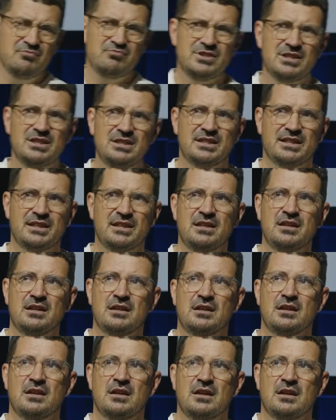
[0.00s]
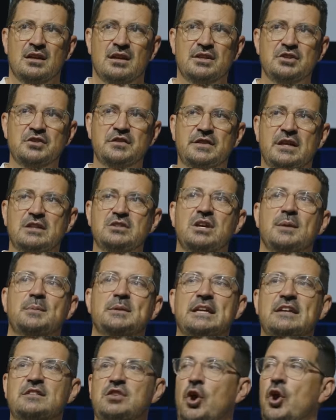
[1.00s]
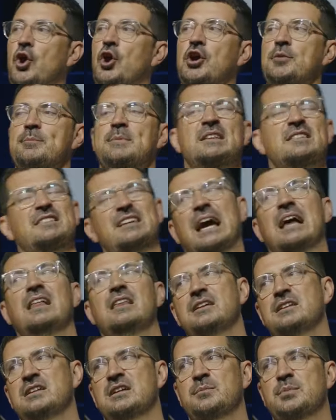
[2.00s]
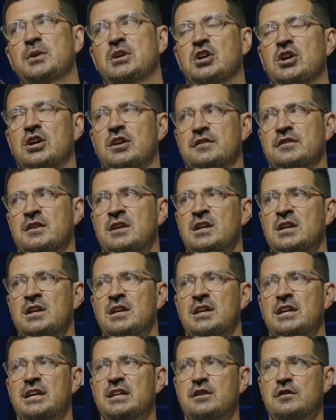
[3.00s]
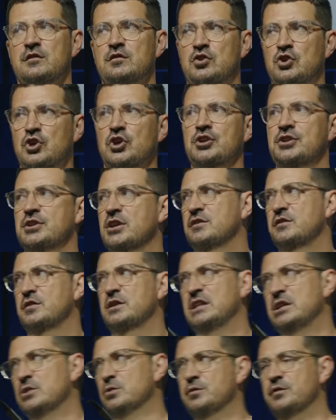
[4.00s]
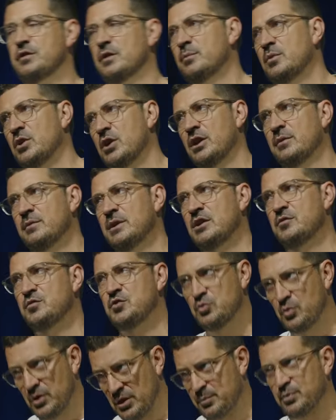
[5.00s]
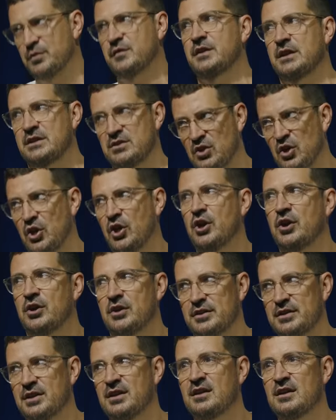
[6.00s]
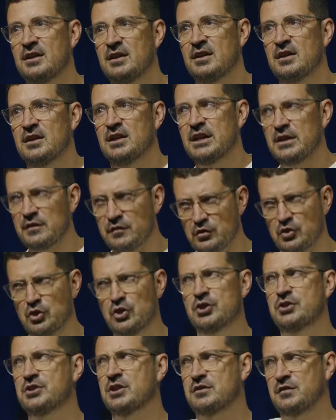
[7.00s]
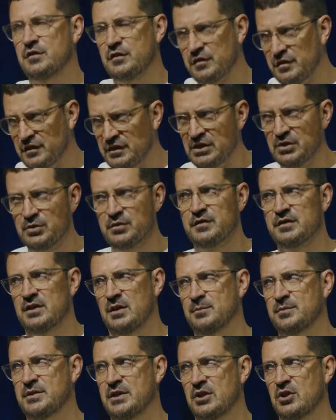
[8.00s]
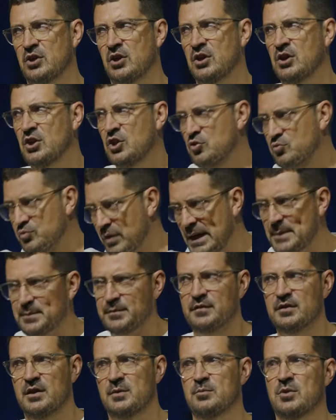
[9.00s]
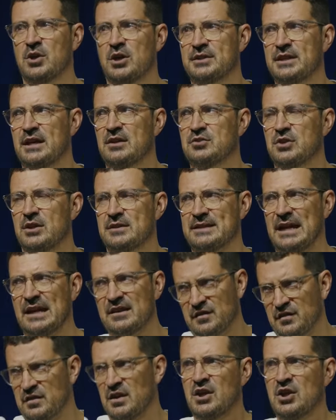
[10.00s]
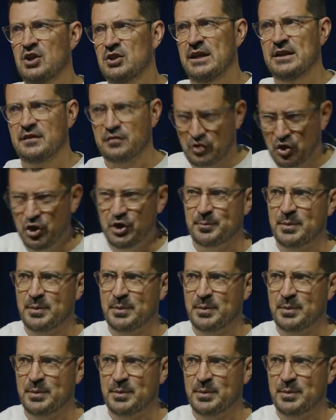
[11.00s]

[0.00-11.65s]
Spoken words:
really. And you say, yeah, but that's herd mentality because it is good not to kill someone if you want to protect the herd. It's good not to steal something or rape someone. It's good